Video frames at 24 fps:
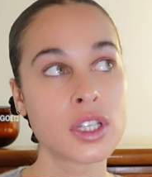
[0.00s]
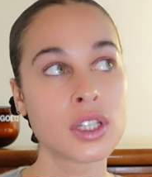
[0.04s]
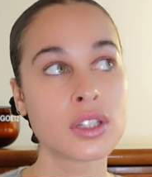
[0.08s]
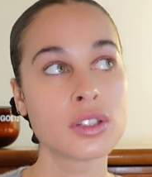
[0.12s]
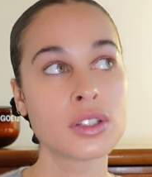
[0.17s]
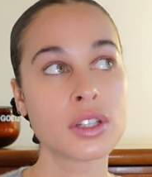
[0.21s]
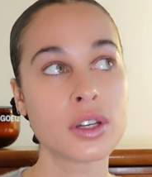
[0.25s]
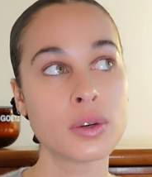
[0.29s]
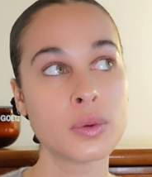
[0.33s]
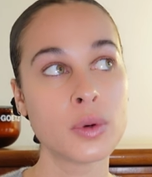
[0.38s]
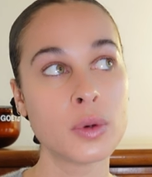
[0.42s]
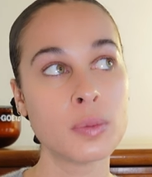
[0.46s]

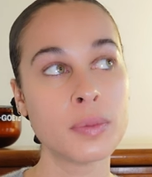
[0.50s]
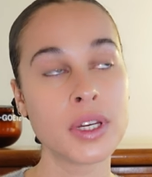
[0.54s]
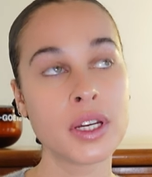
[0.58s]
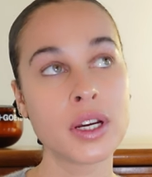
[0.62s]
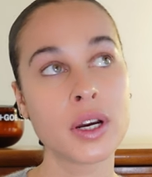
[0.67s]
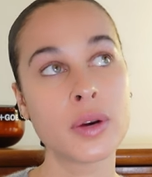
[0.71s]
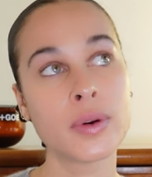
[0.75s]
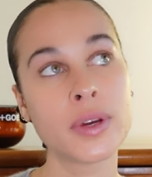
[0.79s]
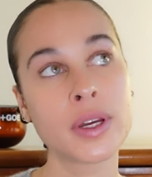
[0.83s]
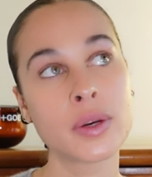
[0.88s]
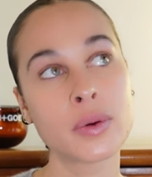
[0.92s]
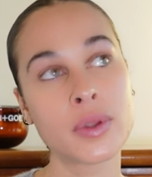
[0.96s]
So we'll be
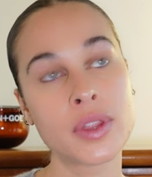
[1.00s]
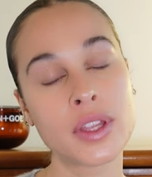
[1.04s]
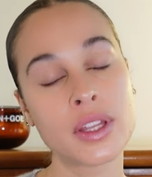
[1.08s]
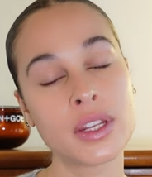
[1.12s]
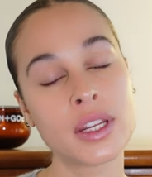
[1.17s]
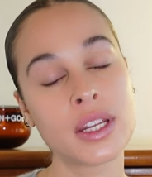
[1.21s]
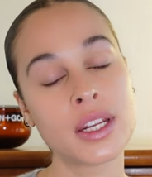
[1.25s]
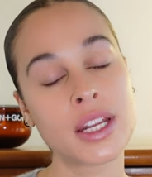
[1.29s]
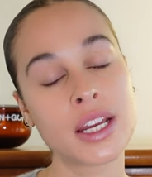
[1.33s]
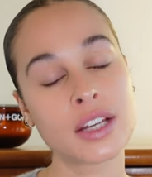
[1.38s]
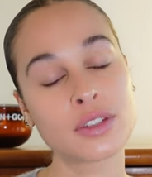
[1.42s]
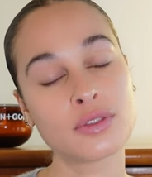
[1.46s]
going within
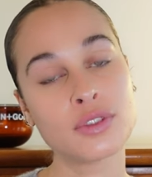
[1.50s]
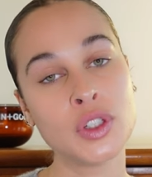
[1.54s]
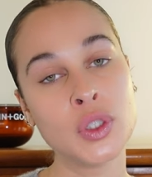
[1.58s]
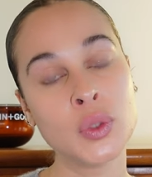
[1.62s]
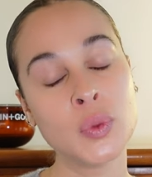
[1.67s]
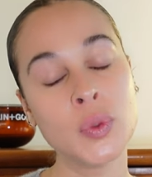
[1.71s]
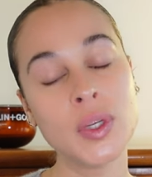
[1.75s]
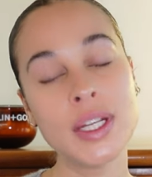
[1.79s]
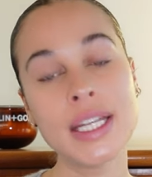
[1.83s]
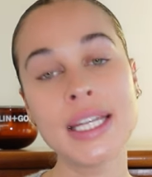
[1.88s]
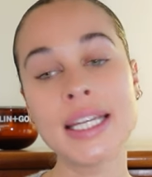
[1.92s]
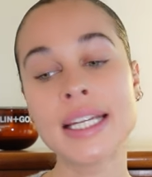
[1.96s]
the next few
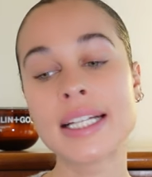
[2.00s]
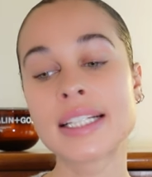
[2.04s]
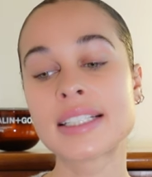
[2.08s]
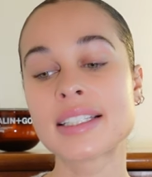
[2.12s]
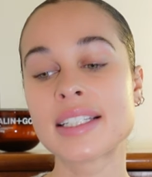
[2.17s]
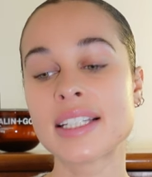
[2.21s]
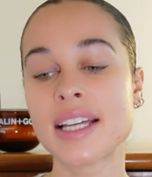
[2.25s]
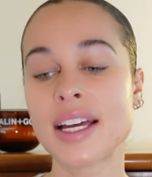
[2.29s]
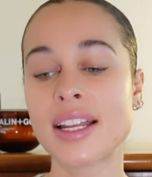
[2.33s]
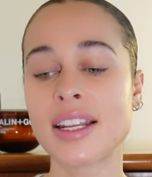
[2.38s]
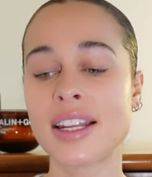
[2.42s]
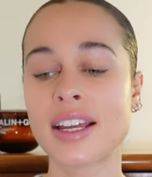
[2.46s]
weeks
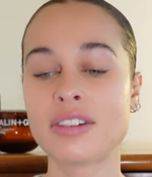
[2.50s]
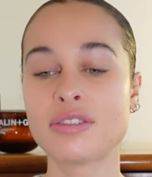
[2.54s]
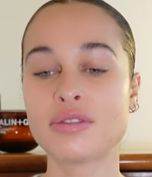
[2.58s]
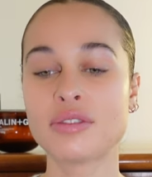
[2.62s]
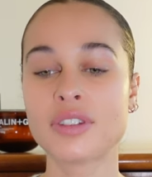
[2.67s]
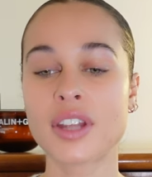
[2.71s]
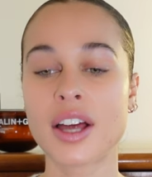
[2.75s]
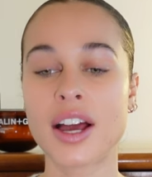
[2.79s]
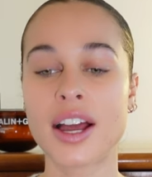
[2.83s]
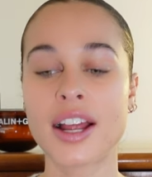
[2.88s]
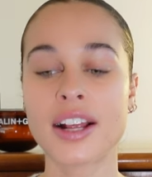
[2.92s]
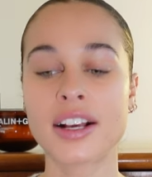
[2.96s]
and they're
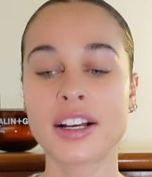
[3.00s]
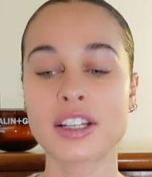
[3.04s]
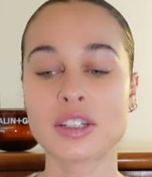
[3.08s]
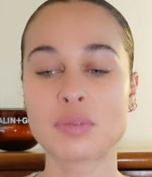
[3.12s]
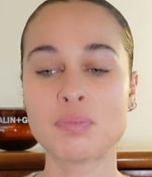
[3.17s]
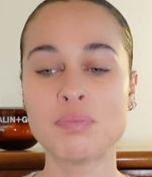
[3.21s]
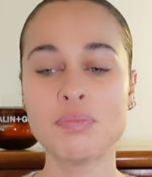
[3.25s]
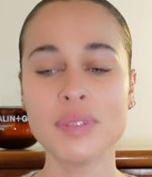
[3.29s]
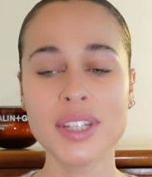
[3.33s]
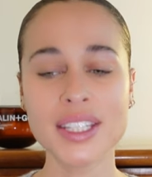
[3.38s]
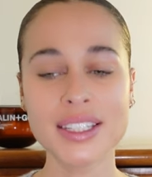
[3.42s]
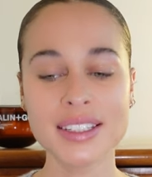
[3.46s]
flying us
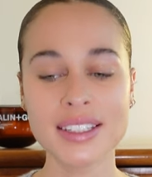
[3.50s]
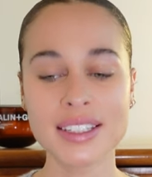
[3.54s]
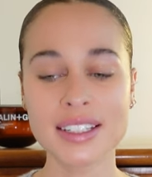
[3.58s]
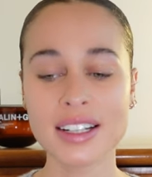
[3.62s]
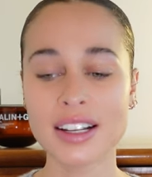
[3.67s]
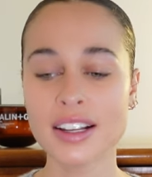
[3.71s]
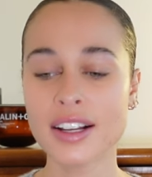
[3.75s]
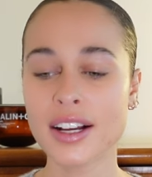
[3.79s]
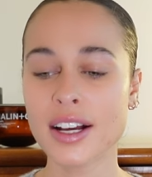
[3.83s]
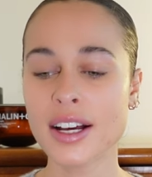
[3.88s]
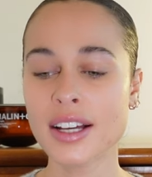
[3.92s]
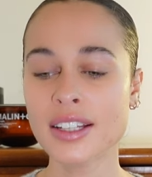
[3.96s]
business
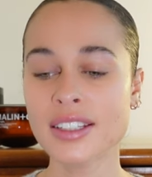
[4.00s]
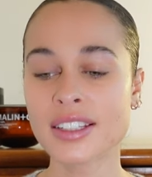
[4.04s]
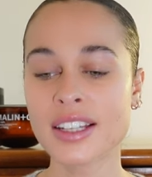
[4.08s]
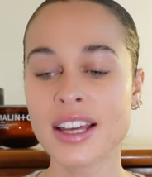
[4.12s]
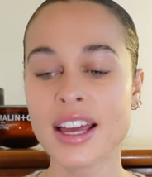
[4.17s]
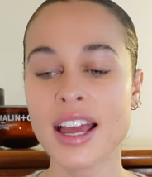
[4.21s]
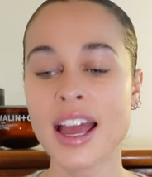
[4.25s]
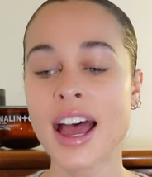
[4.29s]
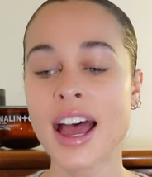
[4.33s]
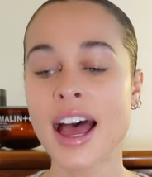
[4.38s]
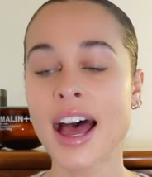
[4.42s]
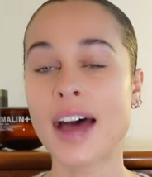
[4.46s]
class
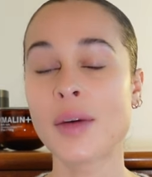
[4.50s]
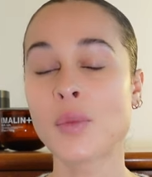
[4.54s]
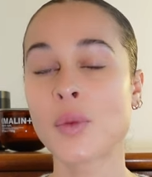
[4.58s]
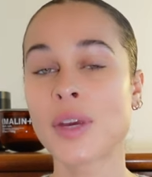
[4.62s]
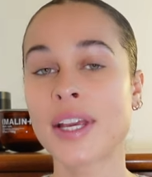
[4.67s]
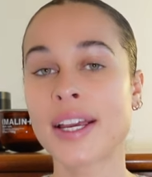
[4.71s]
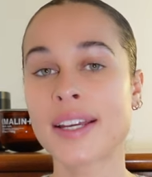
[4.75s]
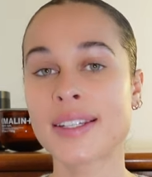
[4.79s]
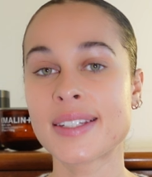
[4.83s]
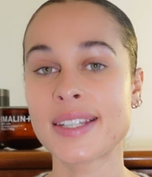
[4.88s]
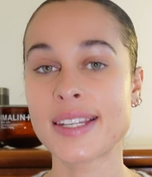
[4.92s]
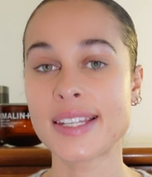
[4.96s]
and we
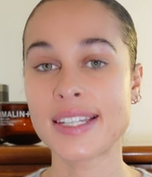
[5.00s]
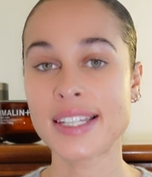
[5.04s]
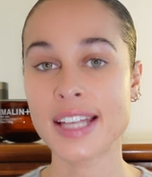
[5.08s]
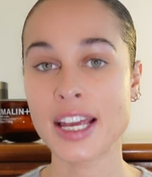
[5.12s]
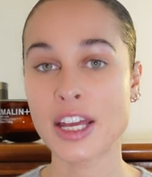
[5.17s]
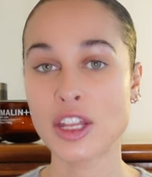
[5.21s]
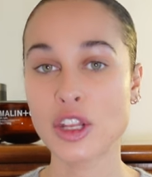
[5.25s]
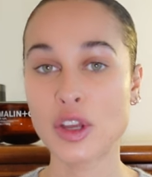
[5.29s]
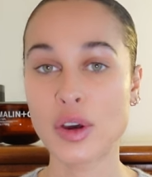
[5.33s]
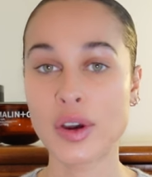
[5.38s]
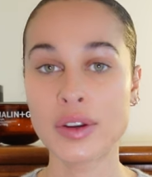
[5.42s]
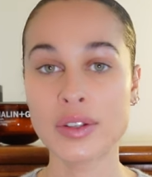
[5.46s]
get to stay
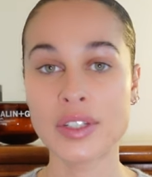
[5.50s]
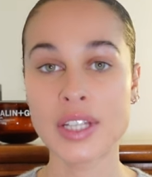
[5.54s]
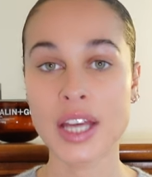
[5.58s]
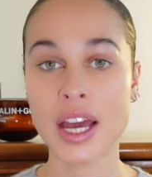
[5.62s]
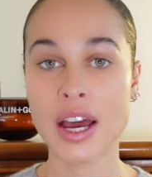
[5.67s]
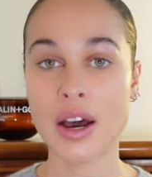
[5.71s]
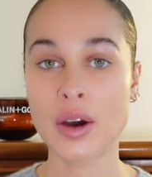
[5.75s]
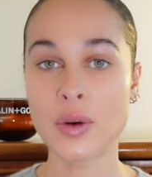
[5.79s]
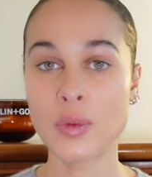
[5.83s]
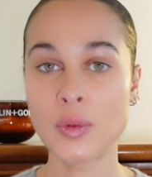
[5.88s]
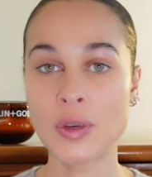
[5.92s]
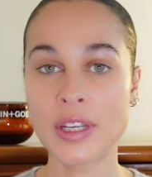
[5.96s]
at the
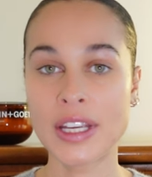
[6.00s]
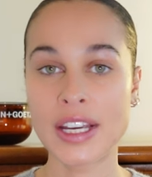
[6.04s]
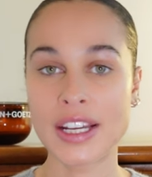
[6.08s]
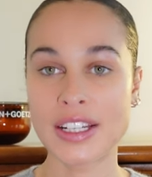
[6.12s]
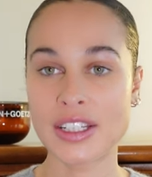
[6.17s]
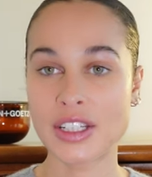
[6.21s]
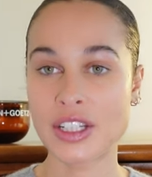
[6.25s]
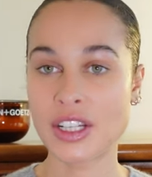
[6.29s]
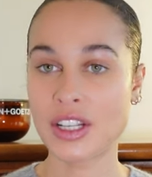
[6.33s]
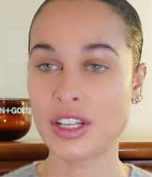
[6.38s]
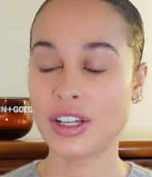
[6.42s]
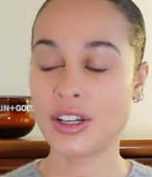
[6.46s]
hotel and we get
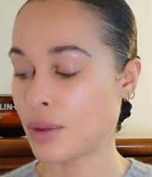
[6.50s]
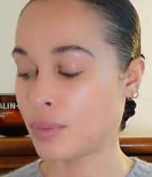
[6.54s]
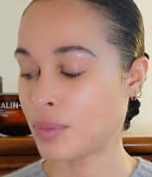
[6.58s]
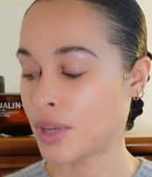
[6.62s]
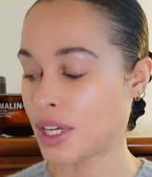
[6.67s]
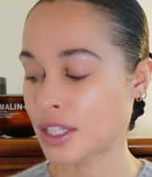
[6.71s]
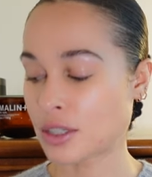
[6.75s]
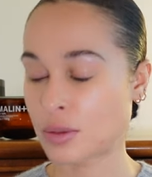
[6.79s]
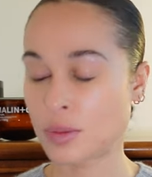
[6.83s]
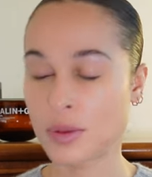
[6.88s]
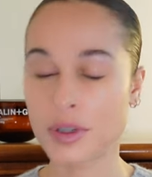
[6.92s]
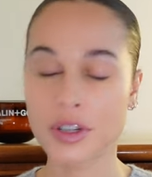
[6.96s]
to
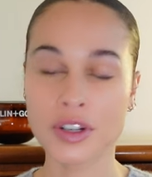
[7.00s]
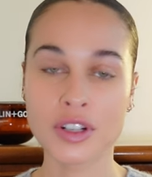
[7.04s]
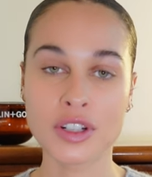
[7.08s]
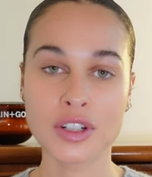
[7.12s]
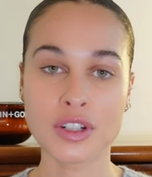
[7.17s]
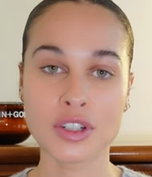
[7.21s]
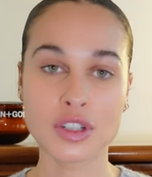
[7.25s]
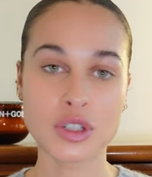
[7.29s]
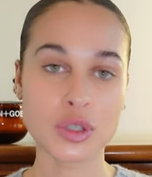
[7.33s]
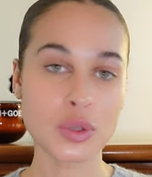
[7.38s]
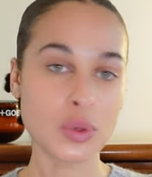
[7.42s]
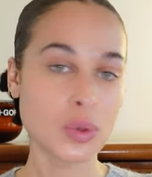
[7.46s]

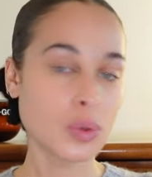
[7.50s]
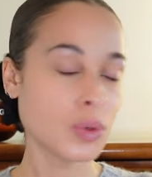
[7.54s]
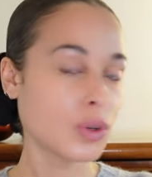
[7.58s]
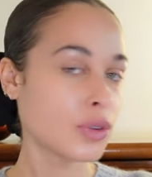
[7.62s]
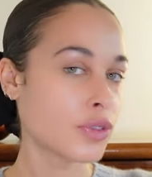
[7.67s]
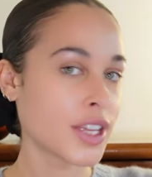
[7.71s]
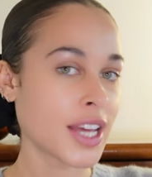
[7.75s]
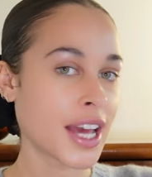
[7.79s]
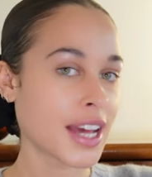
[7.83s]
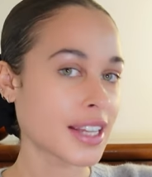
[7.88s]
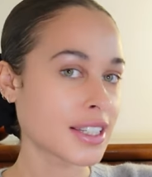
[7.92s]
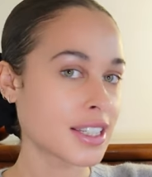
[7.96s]
experience all of
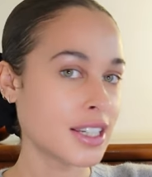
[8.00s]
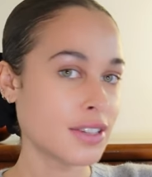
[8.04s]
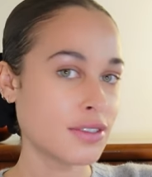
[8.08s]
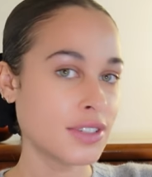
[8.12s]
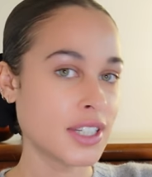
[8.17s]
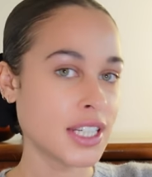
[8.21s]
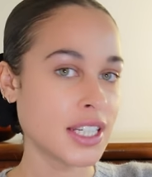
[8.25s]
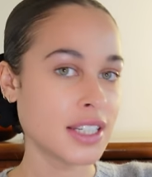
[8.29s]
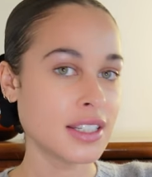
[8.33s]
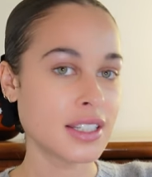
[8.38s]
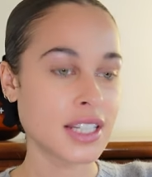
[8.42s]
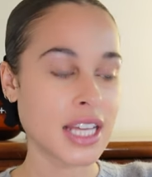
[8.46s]
the
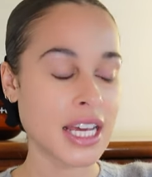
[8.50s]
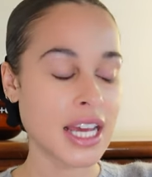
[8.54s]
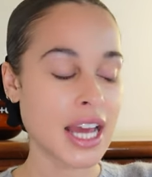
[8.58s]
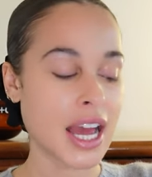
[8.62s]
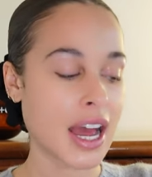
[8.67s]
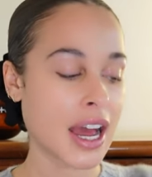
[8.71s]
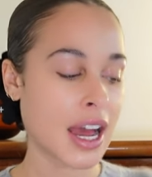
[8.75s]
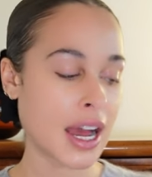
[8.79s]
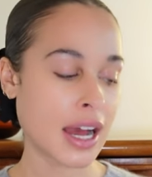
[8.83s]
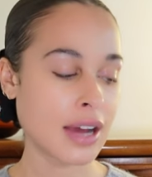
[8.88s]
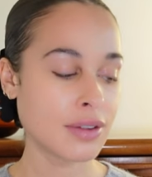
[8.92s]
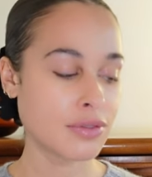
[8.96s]
activities they
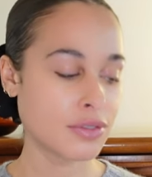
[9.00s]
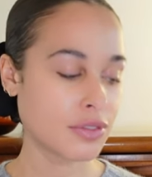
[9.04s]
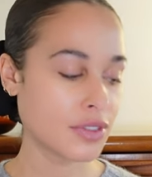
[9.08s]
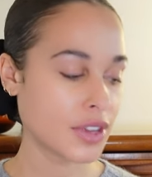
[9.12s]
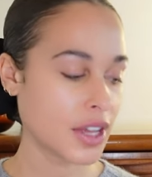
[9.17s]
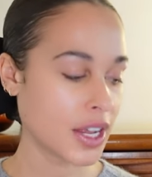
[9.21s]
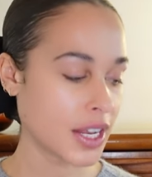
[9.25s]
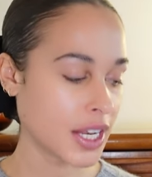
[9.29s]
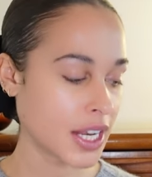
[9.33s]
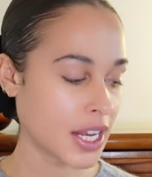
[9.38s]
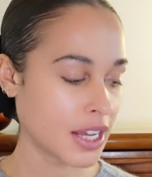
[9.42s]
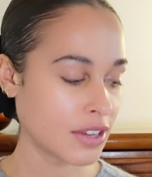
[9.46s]
have and